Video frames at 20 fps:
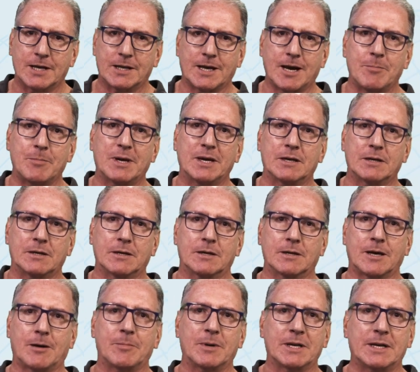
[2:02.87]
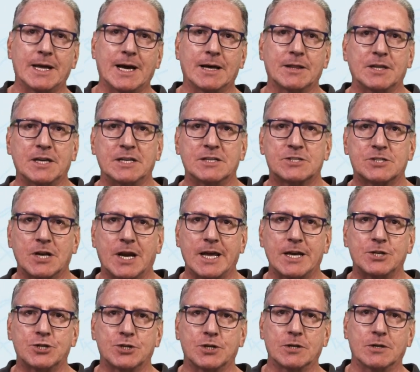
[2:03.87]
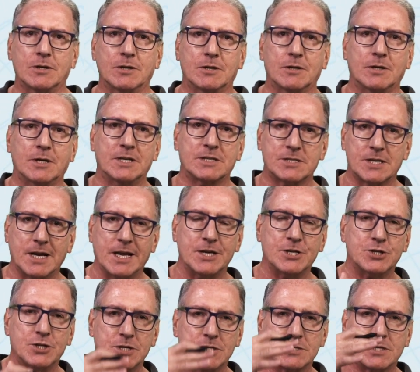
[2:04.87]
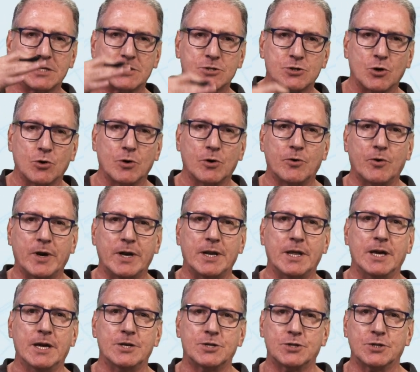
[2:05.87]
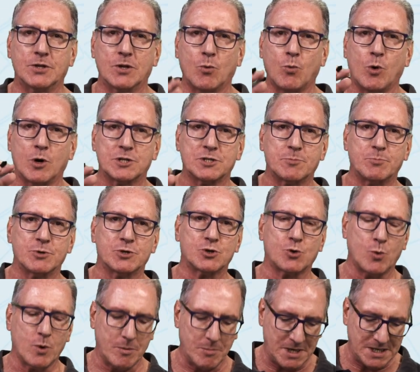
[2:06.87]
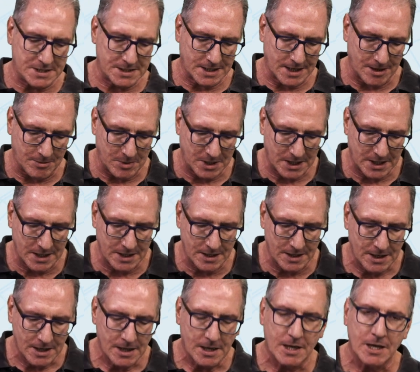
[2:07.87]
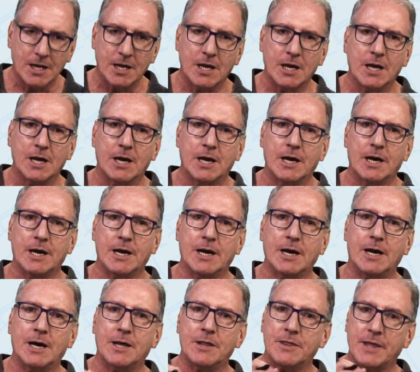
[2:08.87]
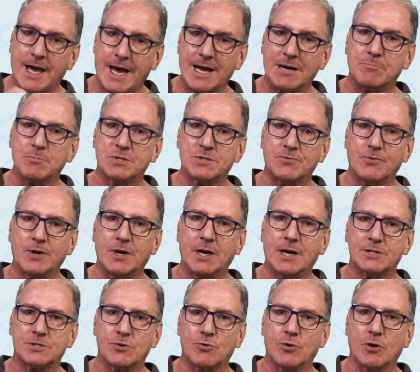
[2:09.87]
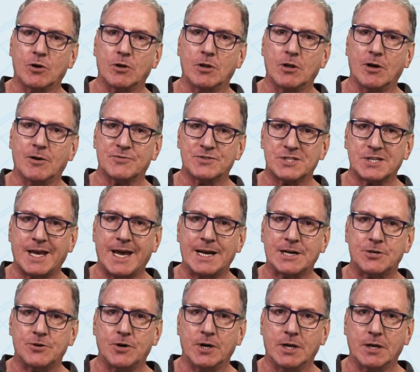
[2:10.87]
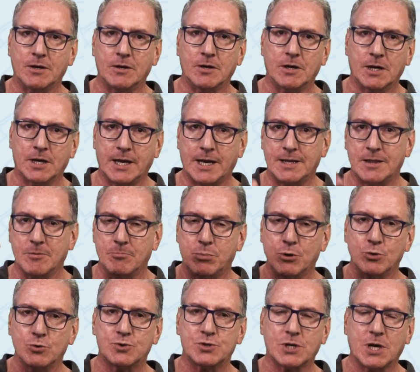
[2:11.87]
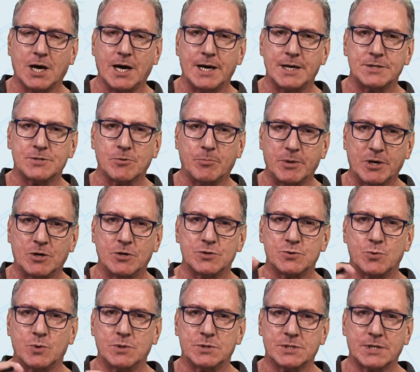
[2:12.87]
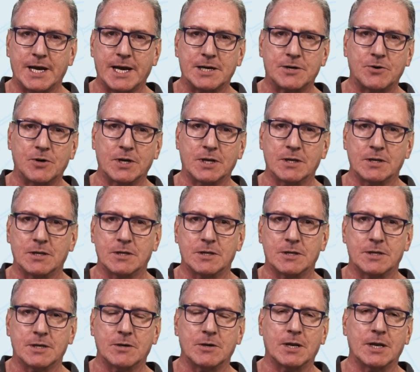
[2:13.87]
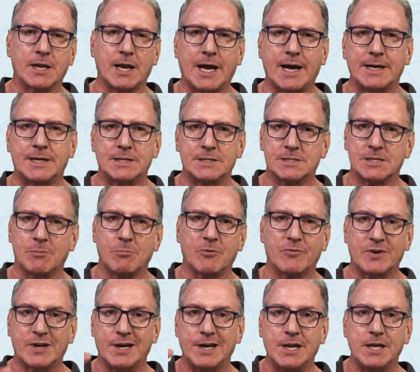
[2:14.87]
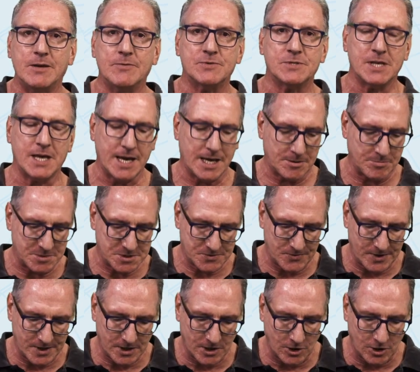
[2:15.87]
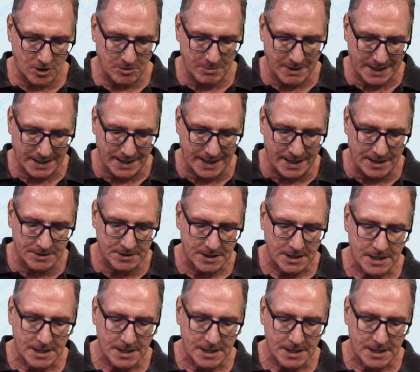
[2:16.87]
coming down the insolation is the solar radiation, the watts per square meter coming in. The atmosphere has a role of scattering. Again, the blue skies are because we're scattering the light and some of it leaves the atmosphere going back out.